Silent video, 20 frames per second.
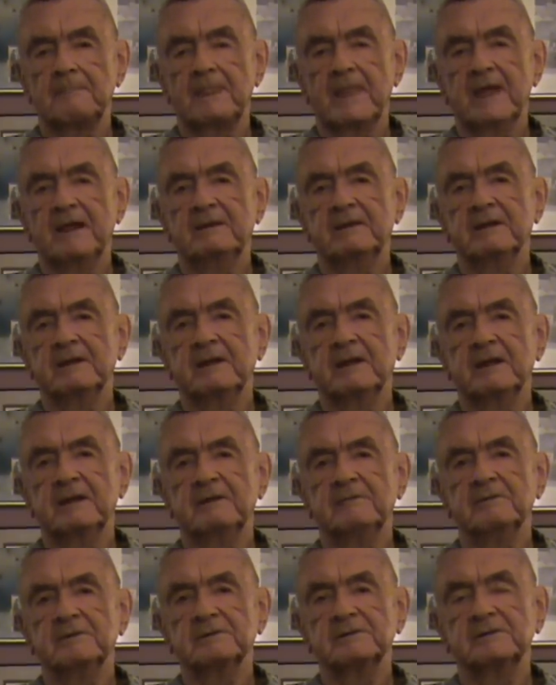and they
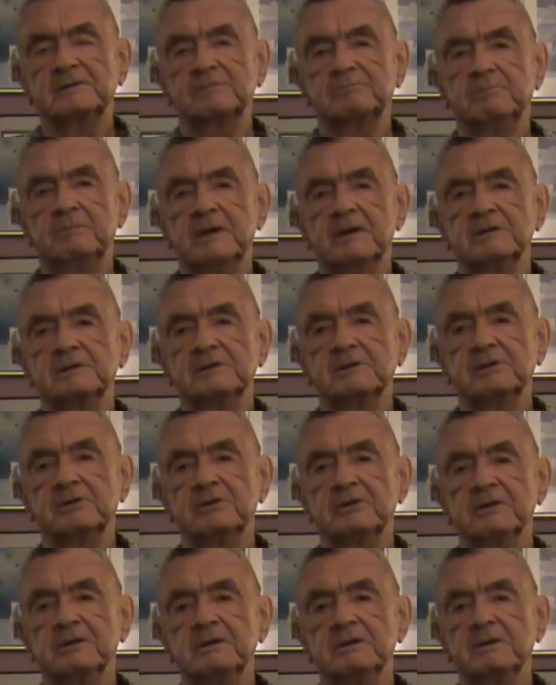gave us
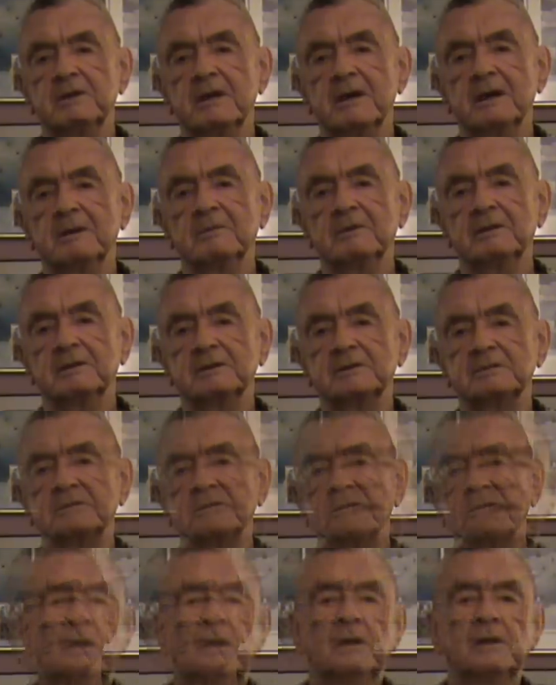benzodrine
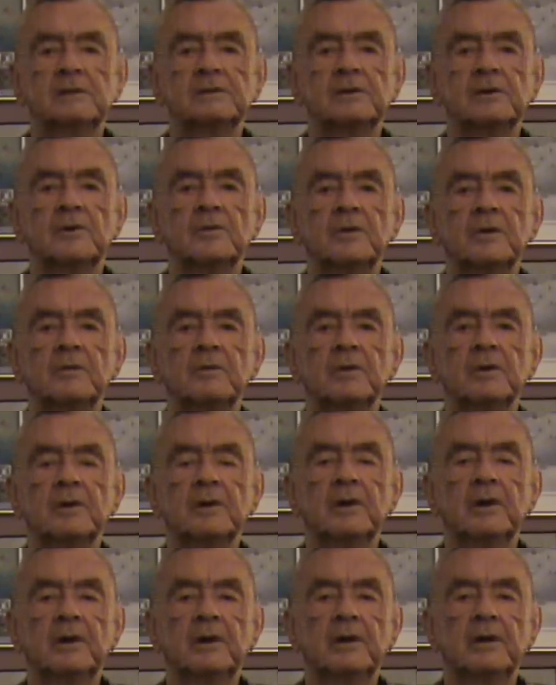tablets. So we
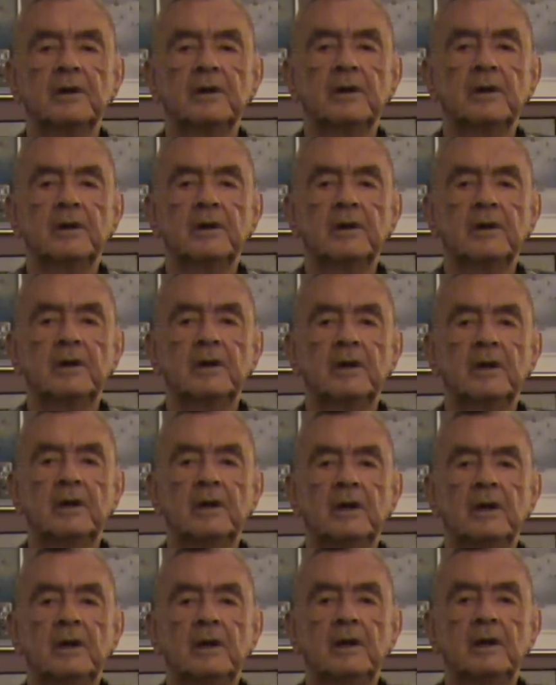were
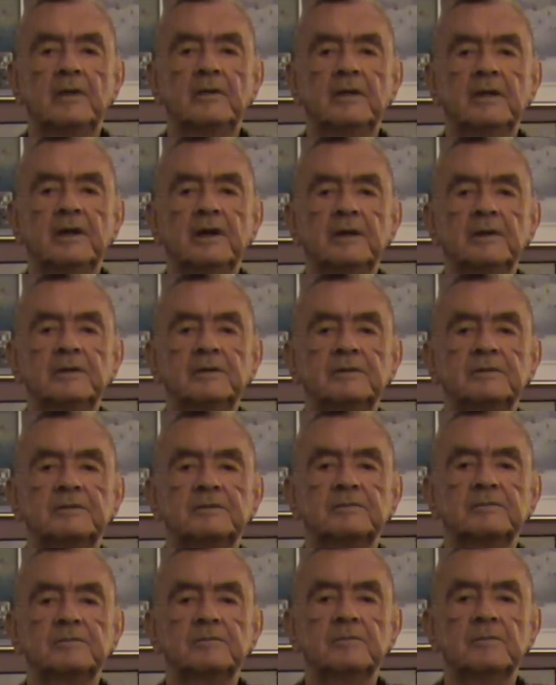then
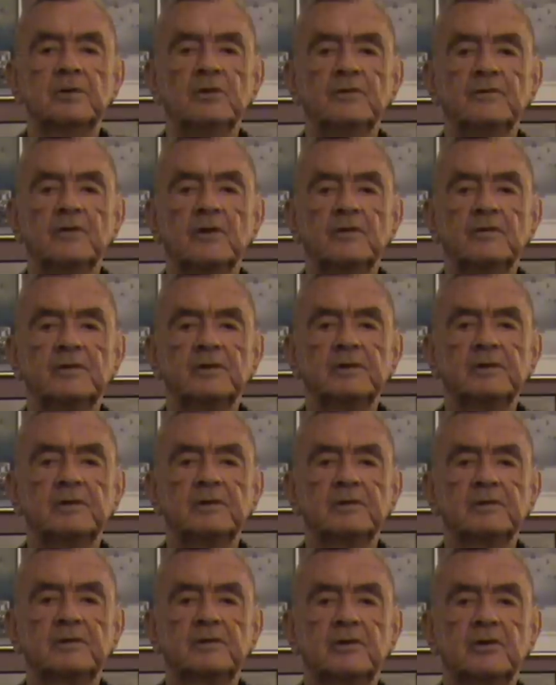moved over to
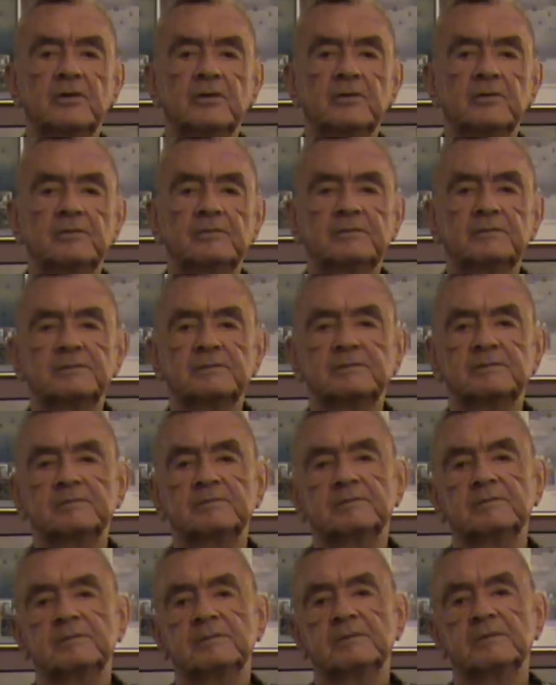the crew,
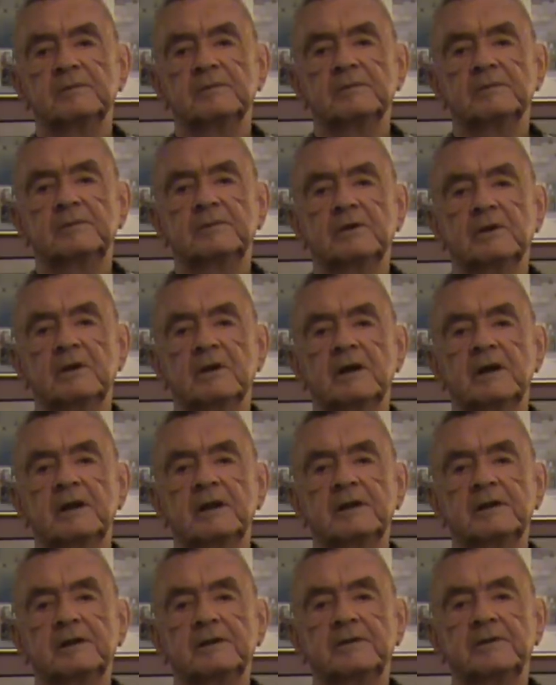got
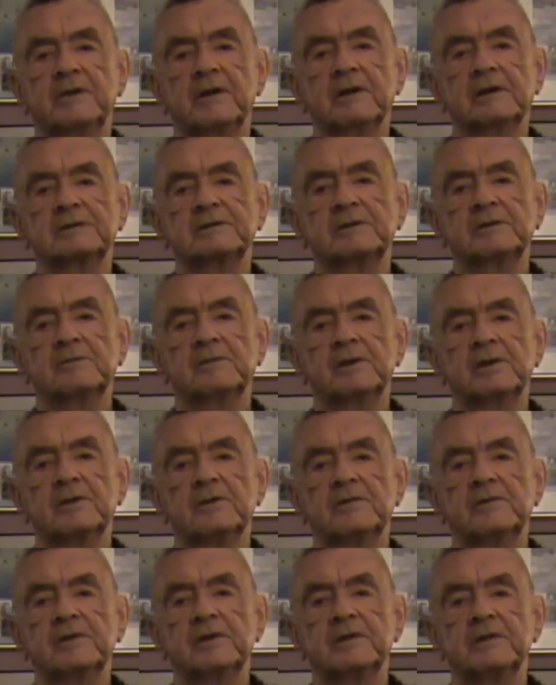in the trucks and went
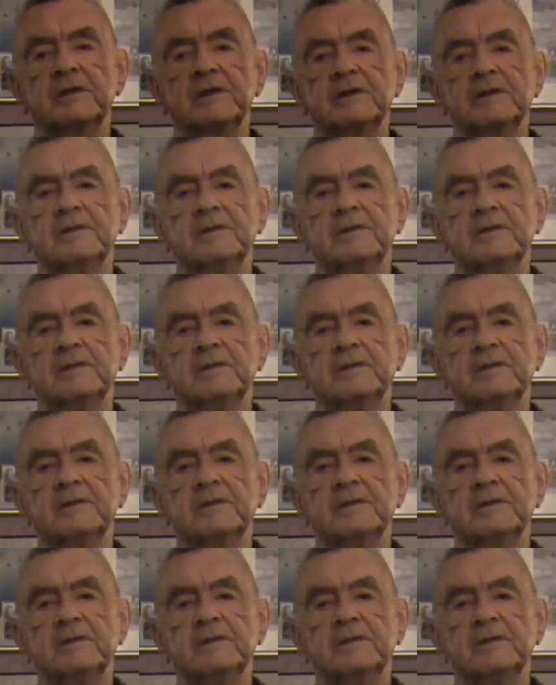over to the